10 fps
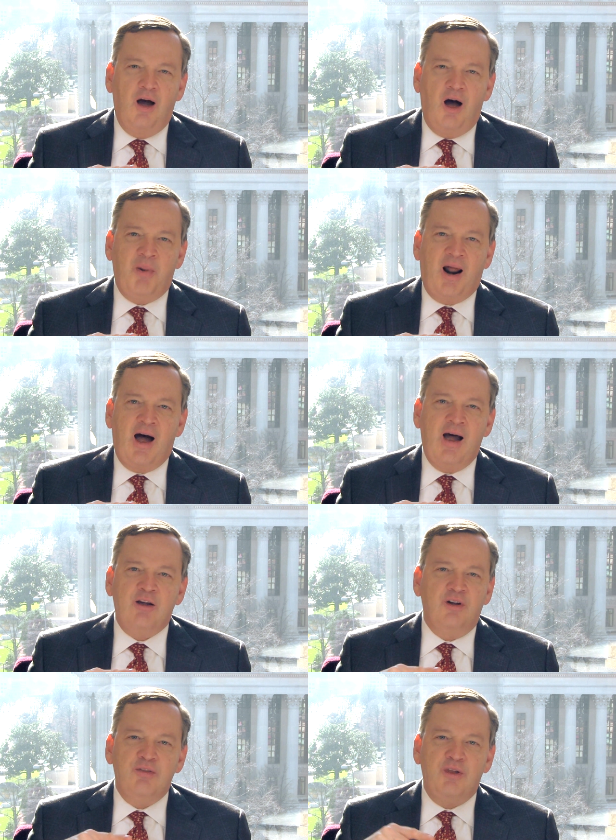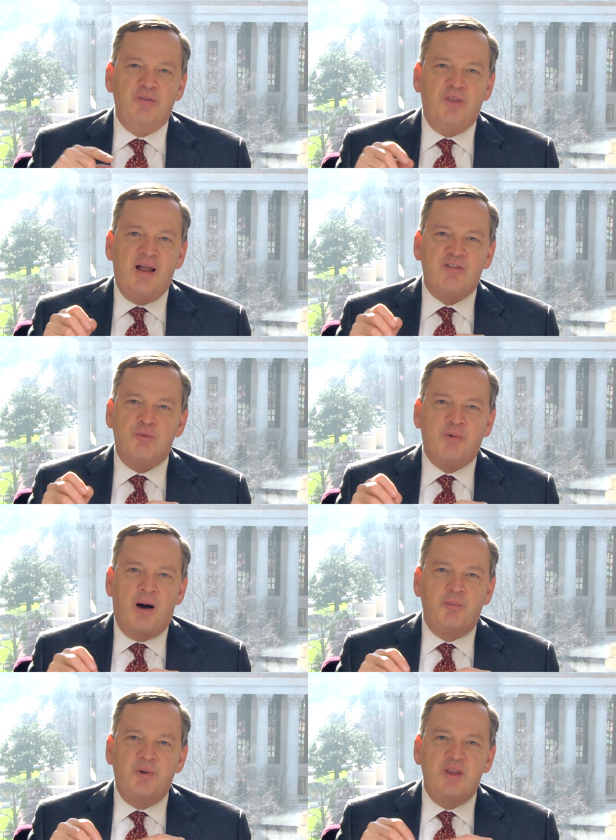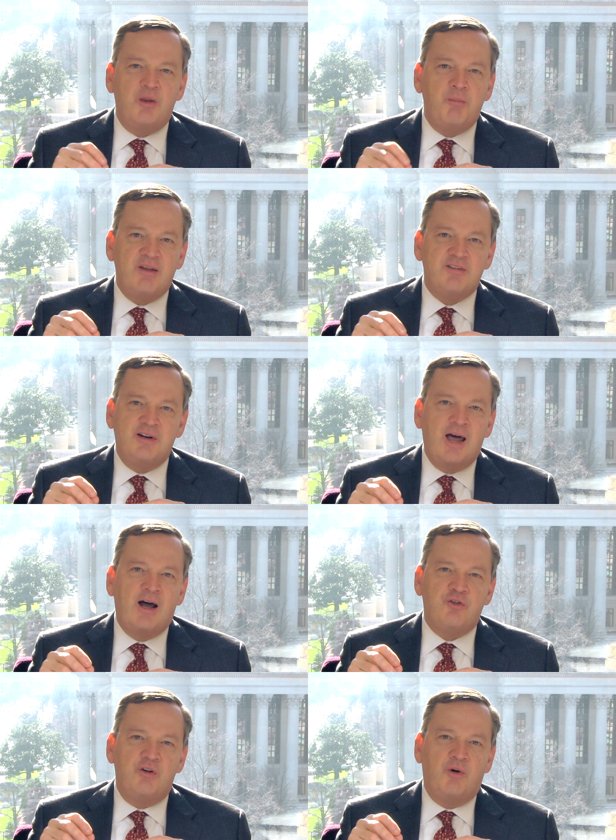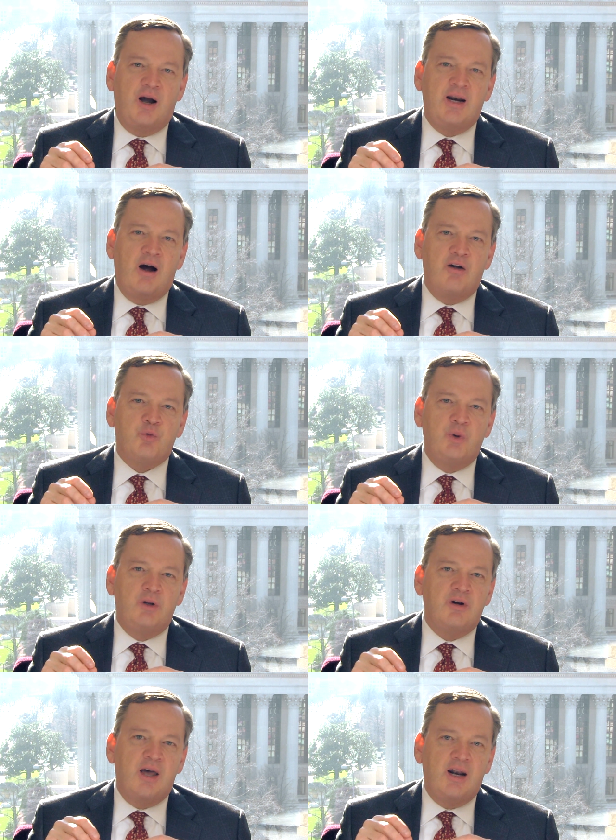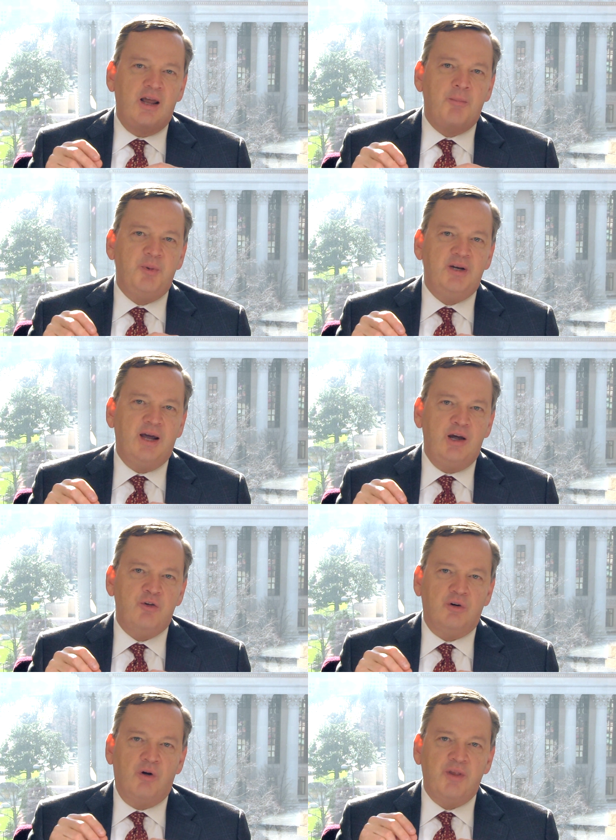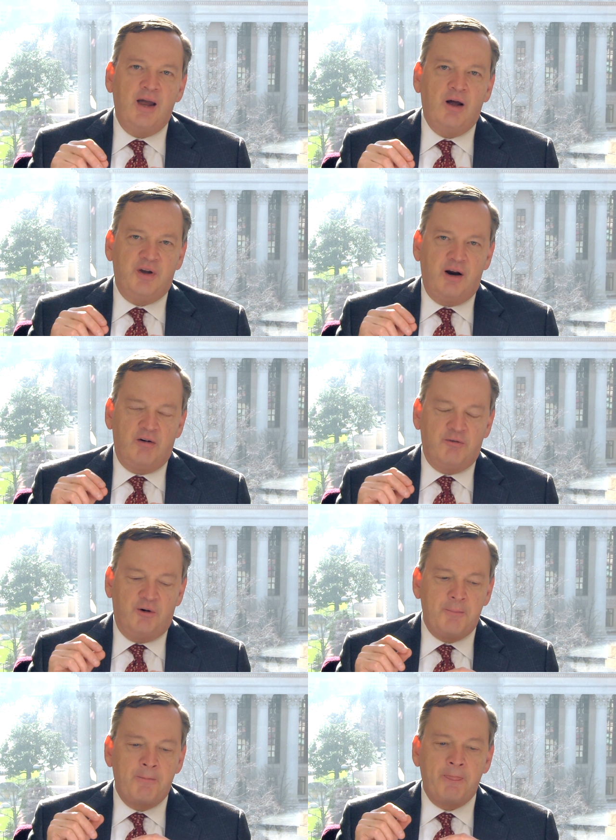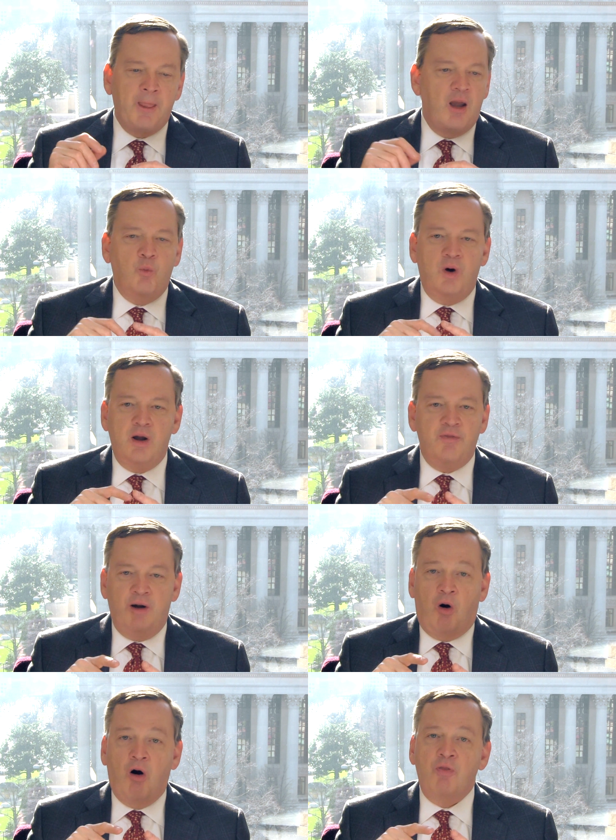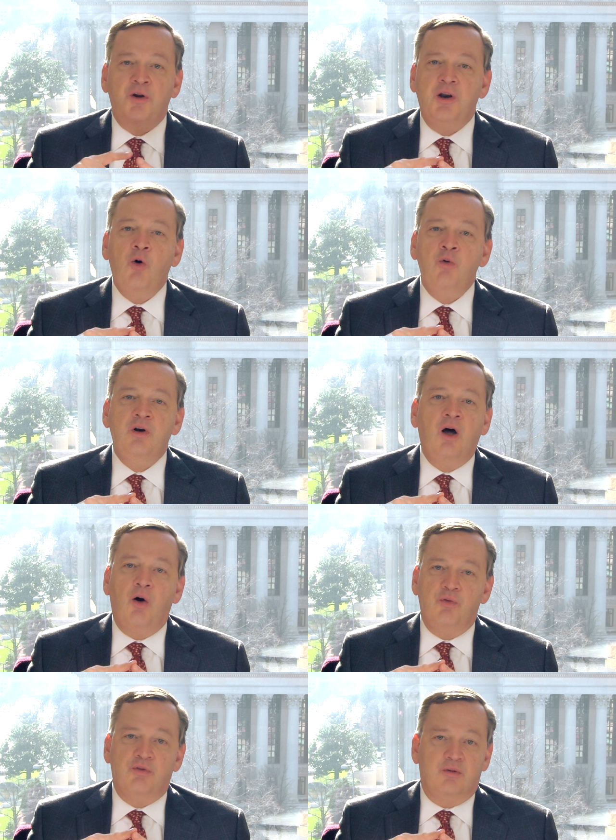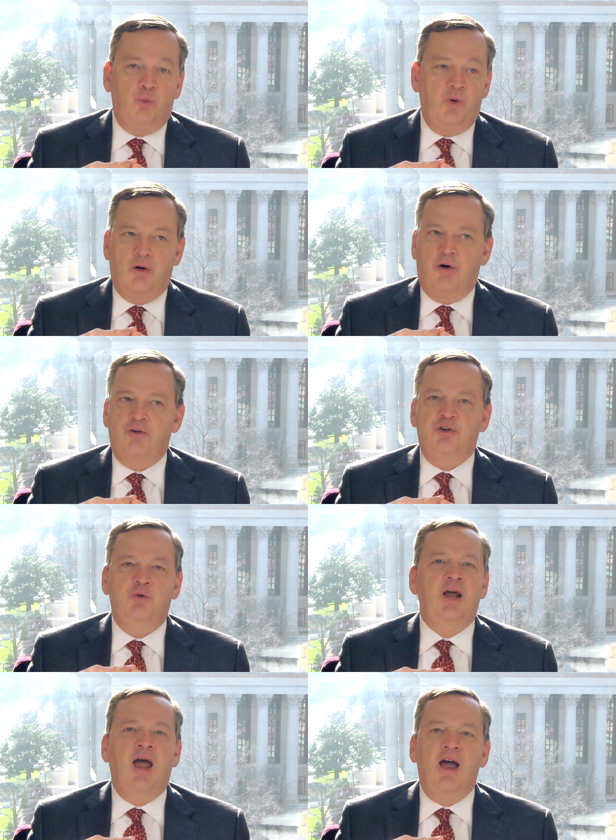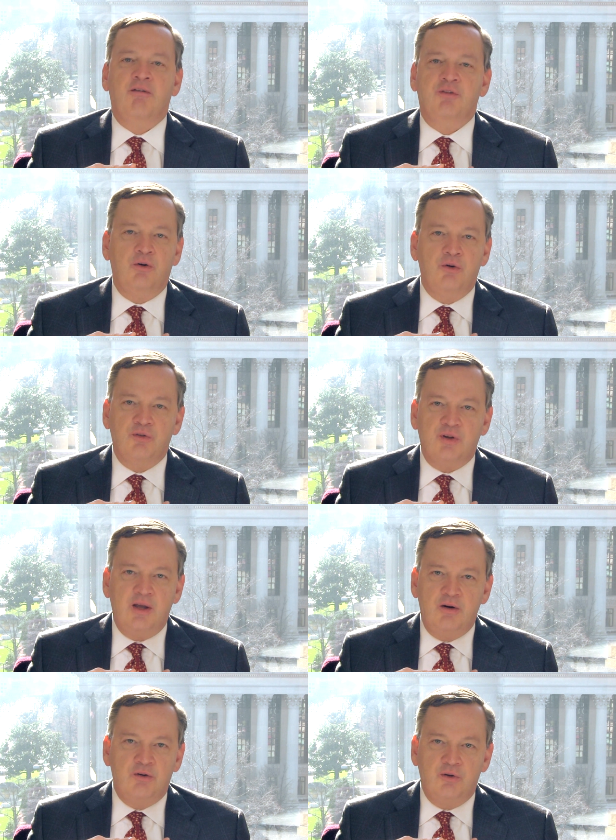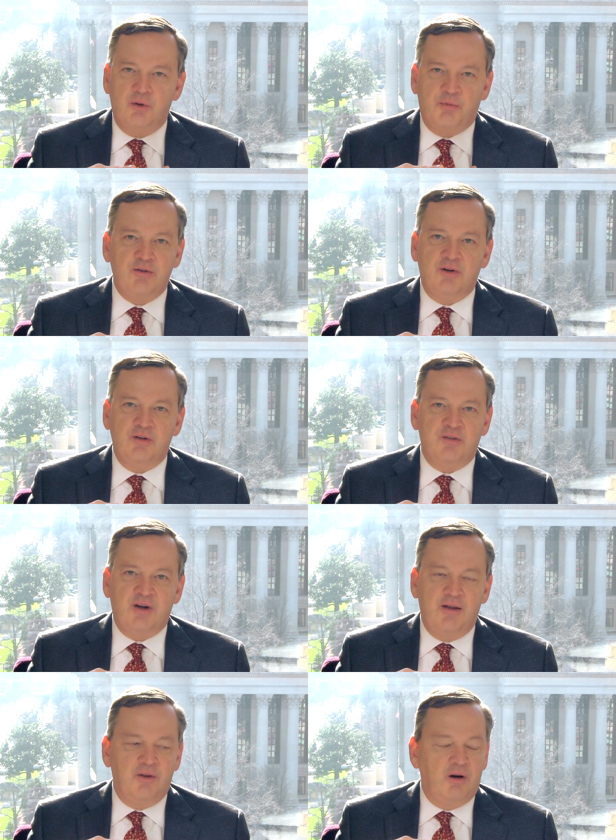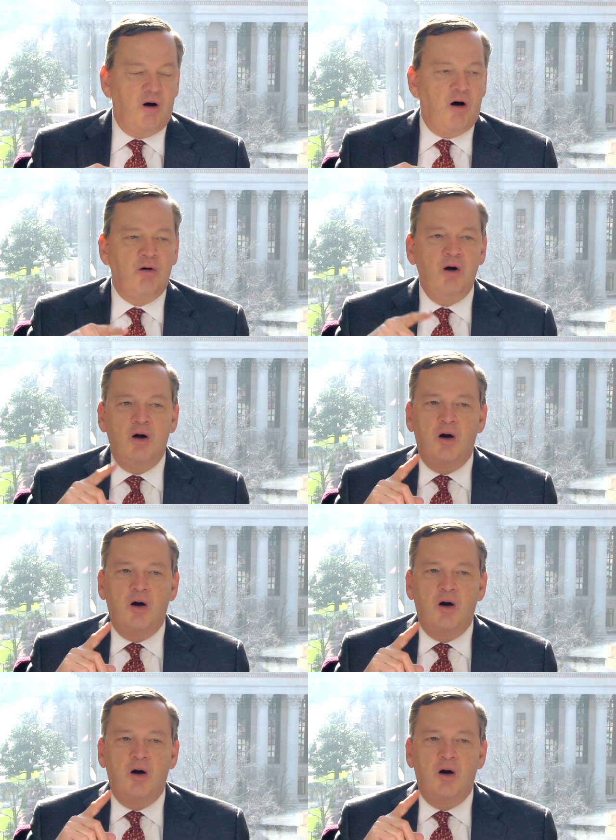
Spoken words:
But I actually think that that's probably the best analogy right now as we look at implementation on the healthcare front. There are the known knowns. We are 2.5 years into the president signing the law.